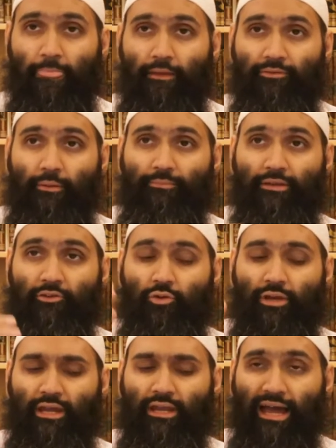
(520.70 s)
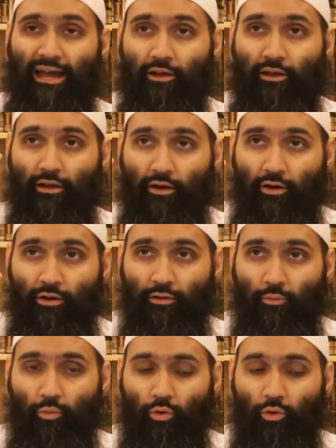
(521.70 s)
something you can hang on
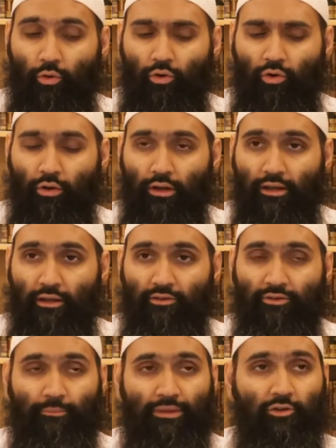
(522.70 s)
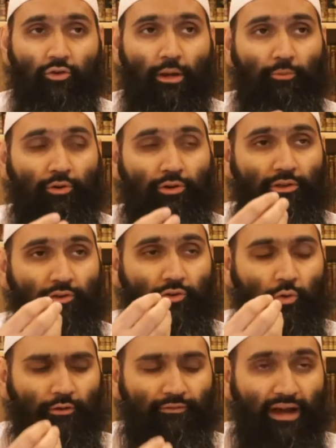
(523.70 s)
a wall, something you can put on the
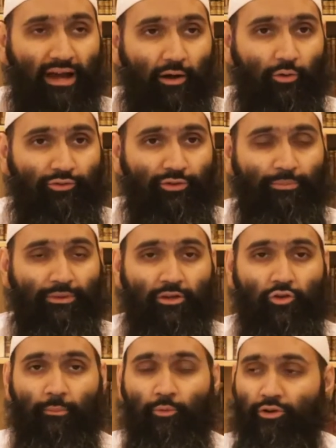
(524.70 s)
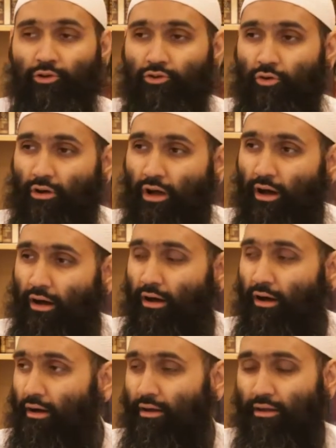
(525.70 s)
door of a house, something you can put in your
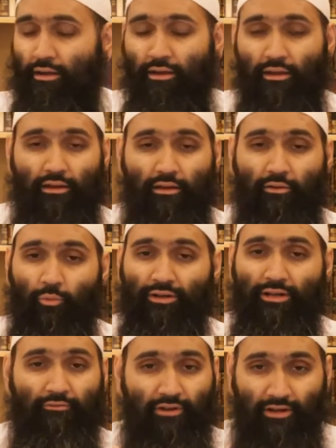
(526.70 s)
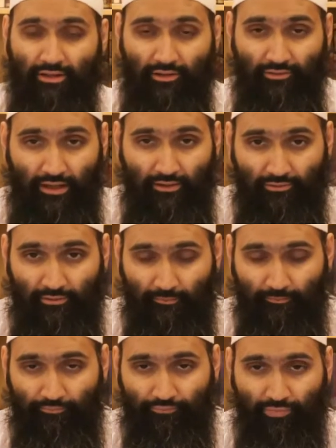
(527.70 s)
car, whatever it is, yes?
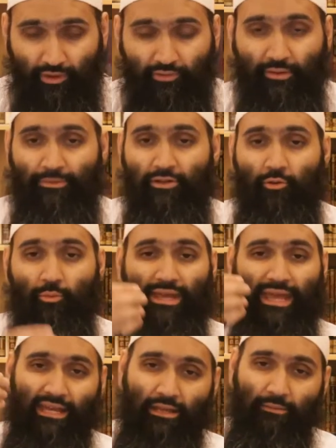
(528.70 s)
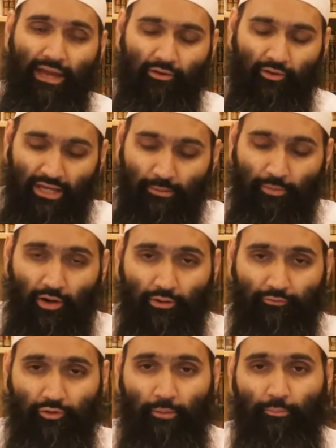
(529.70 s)
Something you wear any part
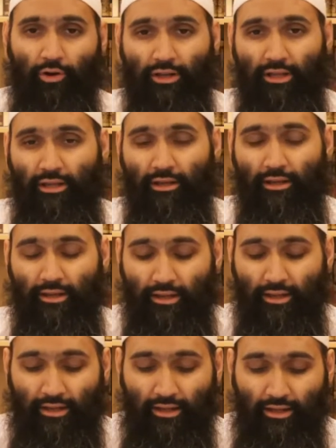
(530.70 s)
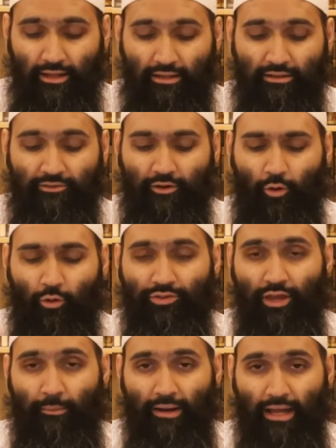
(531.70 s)
of your body. These are all
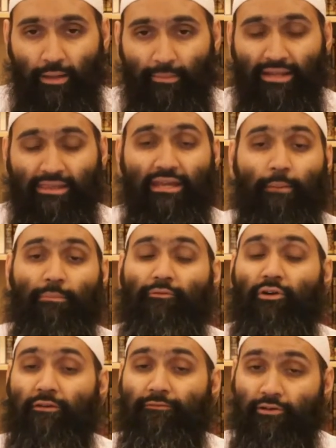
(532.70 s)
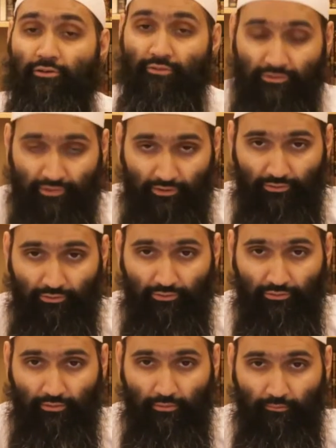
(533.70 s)
tama'im, and they can be for different
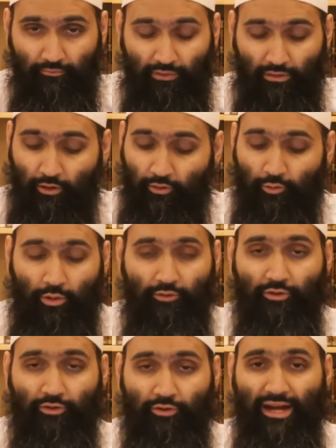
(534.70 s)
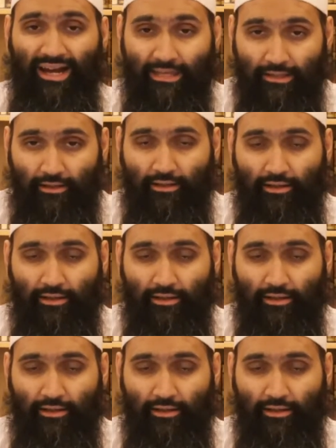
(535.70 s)
reasons, not only for the ayn,